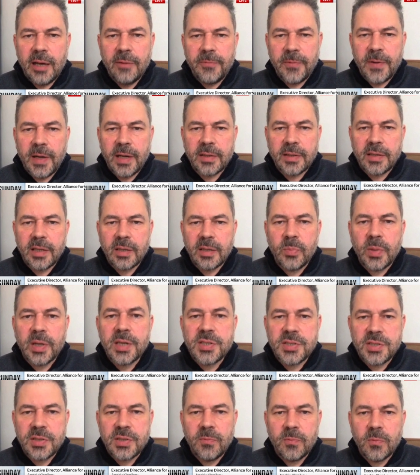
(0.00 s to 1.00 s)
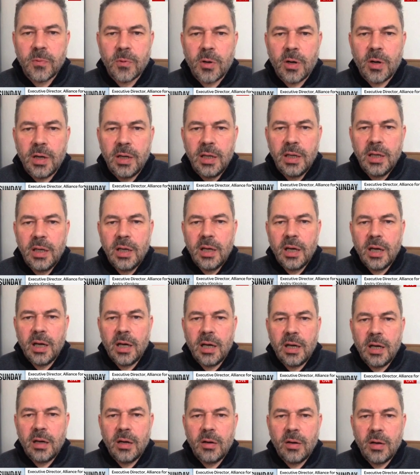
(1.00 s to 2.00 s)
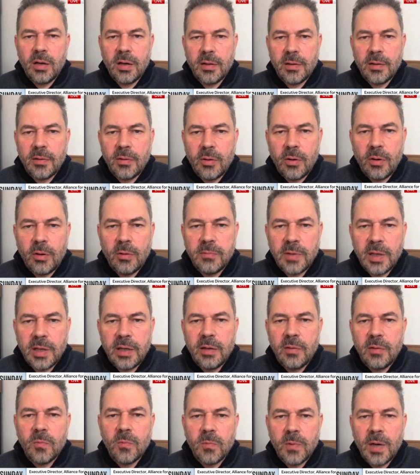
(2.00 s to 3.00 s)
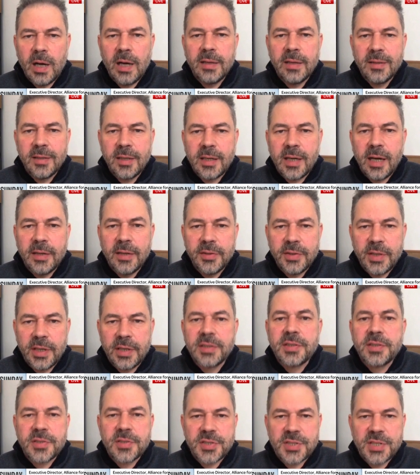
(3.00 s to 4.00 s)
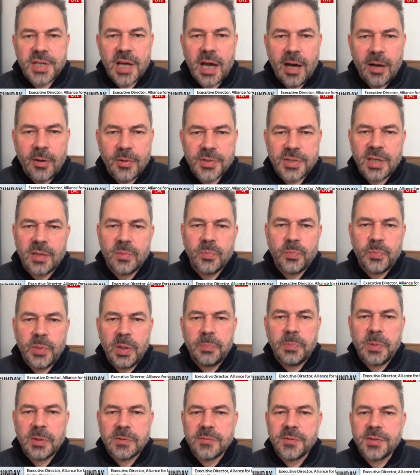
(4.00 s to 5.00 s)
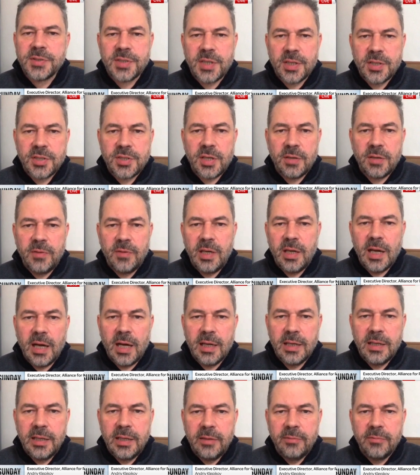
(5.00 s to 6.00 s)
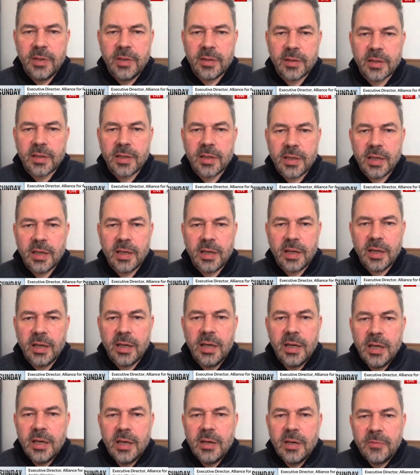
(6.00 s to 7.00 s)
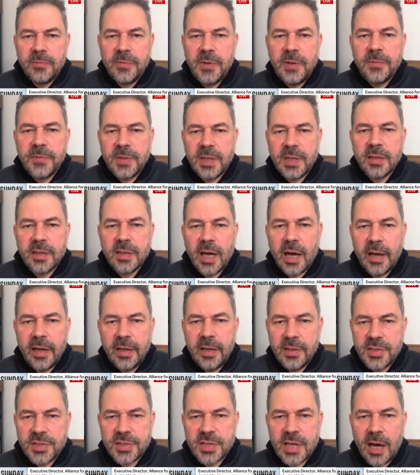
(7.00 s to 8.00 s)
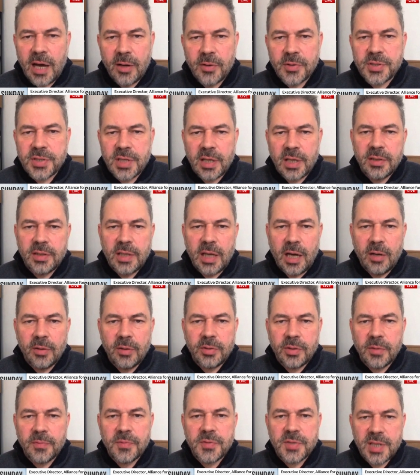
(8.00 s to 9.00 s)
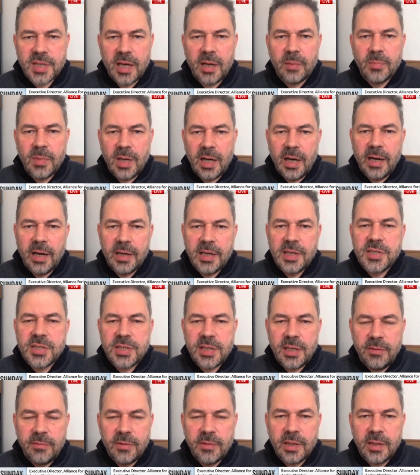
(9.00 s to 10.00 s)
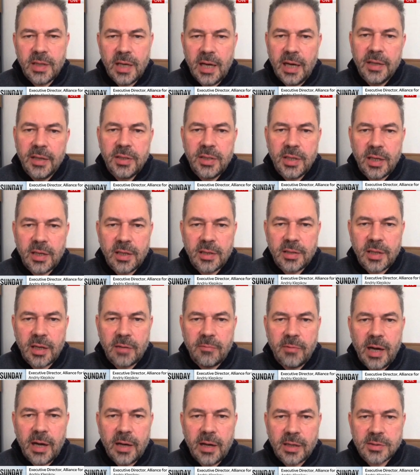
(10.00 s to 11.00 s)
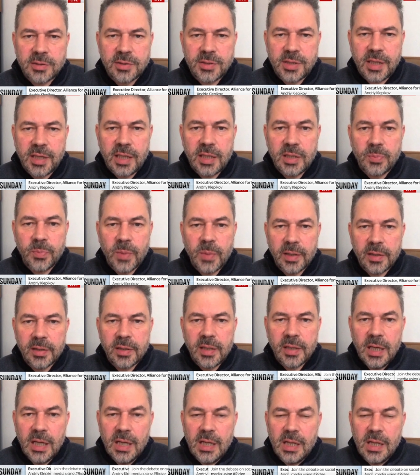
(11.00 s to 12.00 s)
affected by the war, uh, uh over 100,000 people with HIV are living. Uh, 59,000 out of them are receiving antiretroviral treatment.